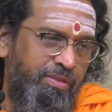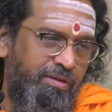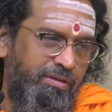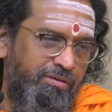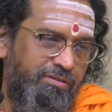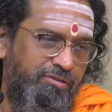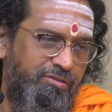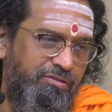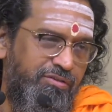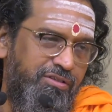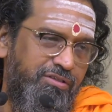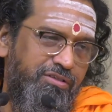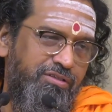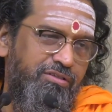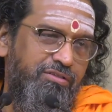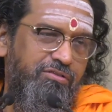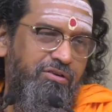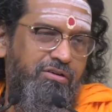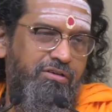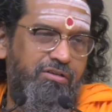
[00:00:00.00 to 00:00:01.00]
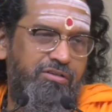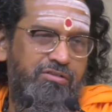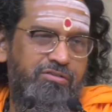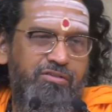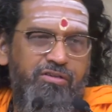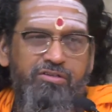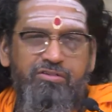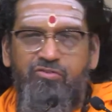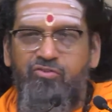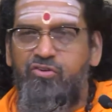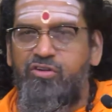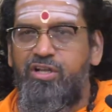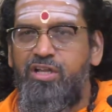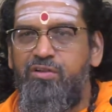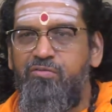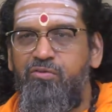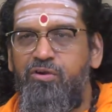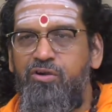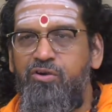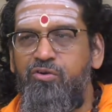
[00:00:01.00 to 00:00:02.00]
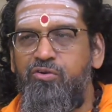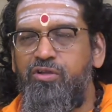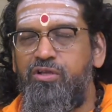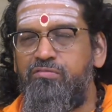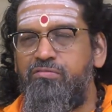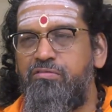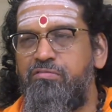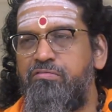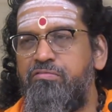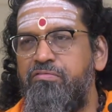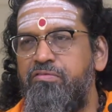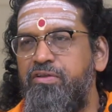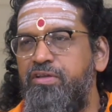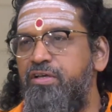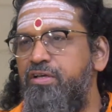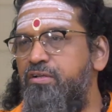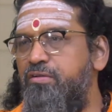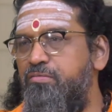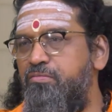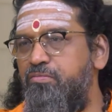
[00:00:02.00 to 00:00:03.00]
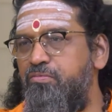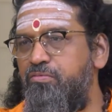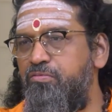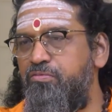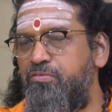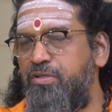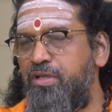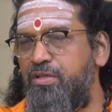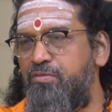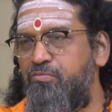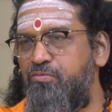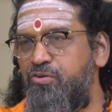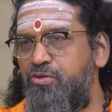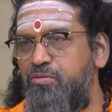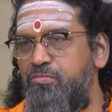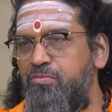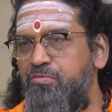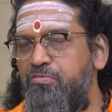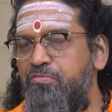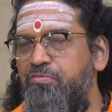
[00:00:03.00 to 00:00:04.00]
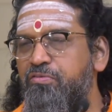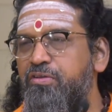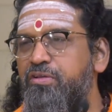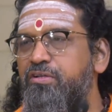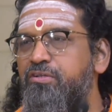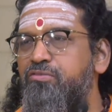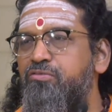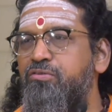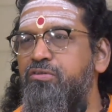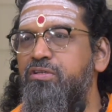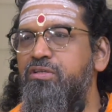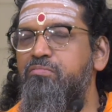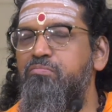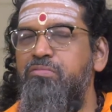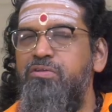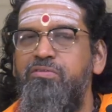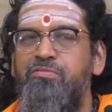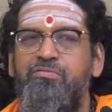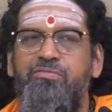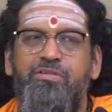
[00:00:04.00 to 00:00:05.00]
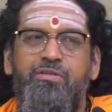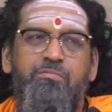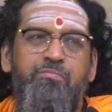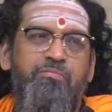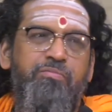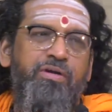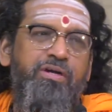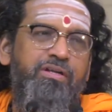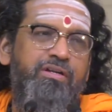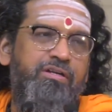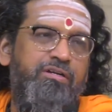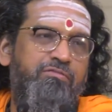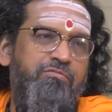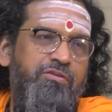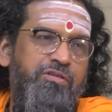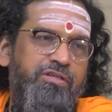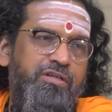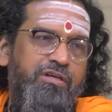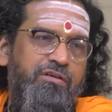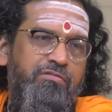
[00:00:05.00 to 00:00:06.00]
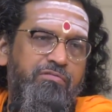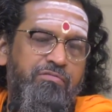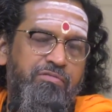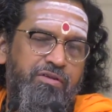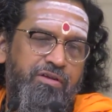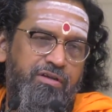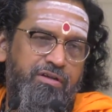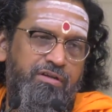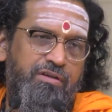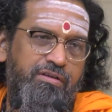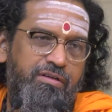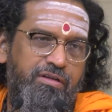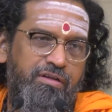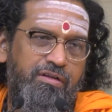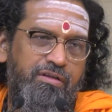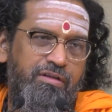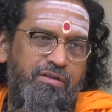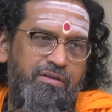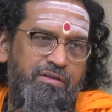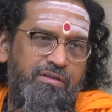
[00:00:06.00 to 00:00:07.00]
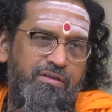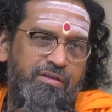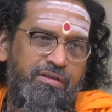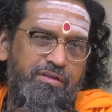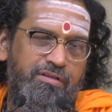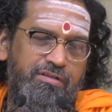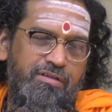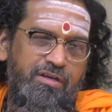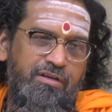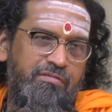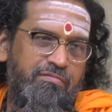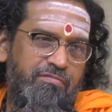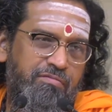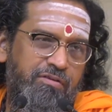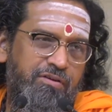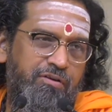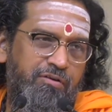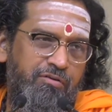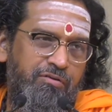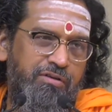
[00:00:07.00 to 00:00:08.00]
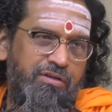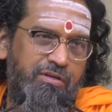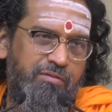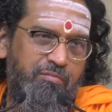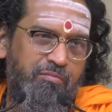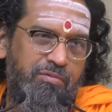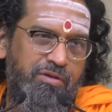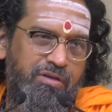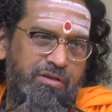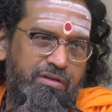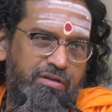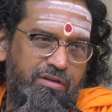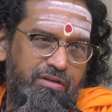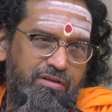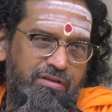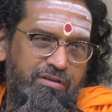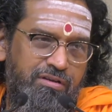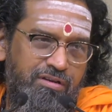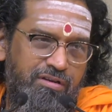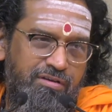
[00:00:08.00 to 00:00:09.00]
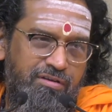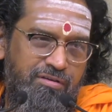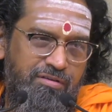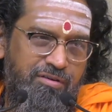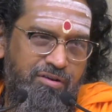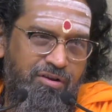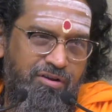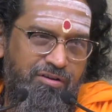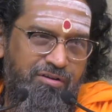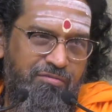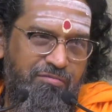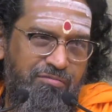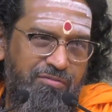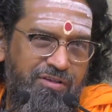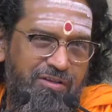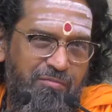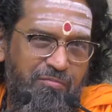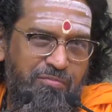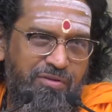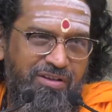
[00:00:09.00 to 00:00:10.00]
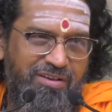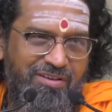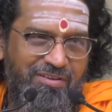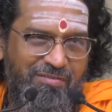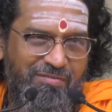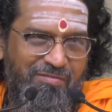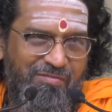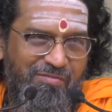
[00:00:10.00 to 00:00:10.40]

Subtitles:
So this is not a choice. Or I want to have I want to be fair, so give me some parents which are fair. It is unfair to give me not a fair parent.